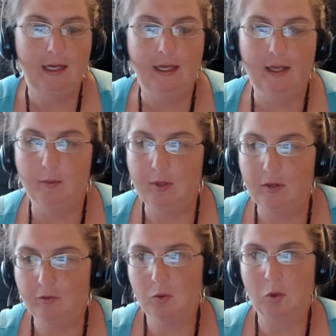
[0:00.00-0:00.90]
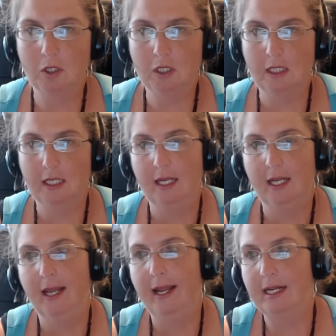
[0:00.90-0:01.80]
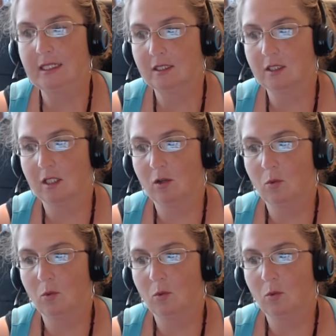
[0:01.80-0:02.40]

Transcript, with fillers: before and so we